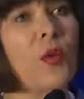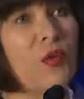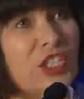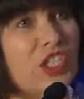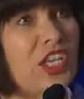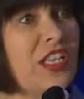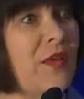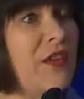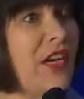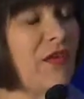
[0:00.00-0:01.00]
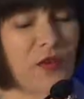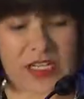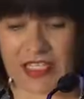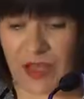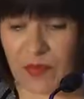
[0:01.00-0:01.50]
British Columbia, for
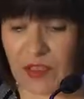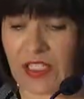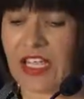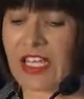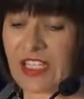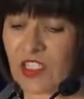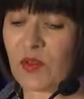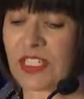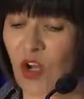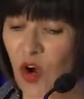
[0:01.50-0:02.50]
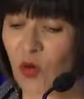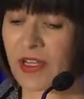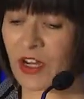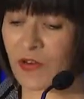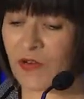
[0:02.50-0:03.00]
example, is using home
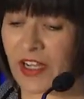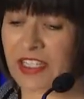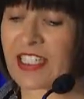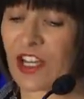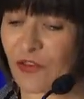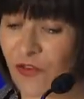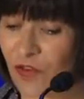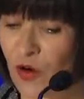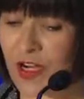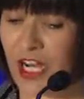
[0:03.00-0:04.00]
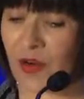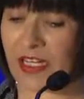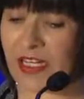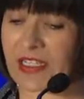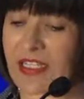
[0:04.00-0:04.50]
care funds in four
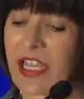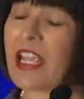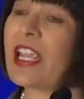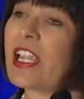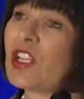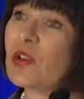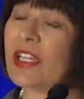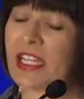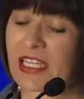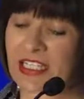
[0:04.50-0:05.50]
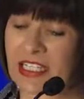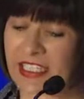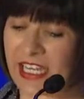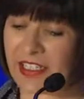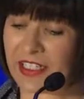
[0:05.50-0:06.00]
areas, including
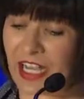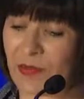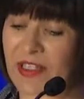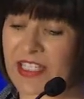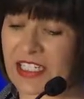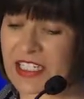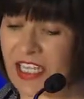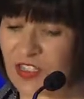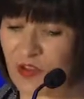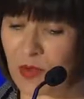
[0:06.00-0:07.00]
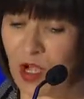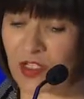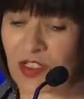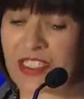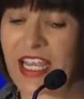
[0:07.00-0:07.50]
scaling up successful
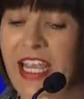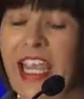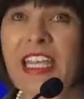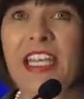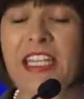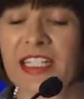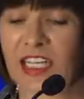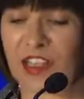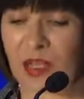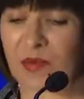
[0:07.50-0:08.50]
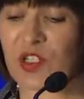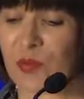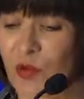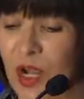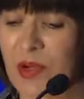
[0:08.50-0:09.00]
models and connecting them to
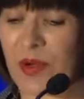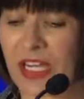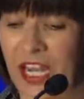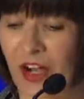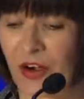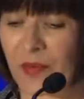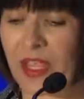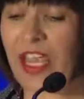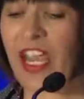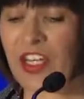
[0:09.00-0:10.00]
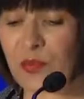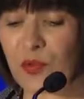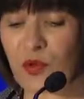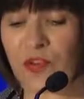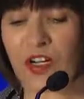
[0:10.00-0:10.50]
primary care and
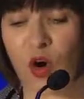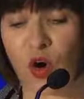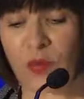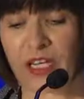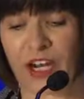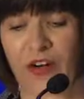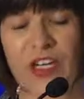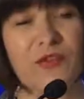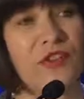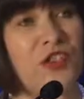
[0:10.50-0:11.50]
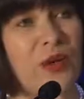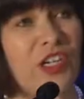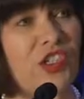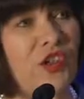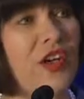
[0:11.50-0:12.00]
improving home care
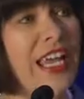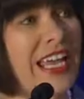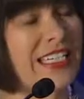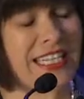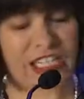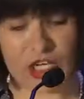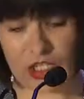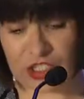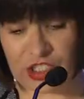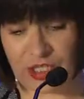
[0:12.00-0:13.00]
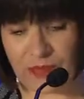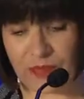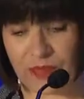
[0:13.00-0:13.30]
infrastructure and technology.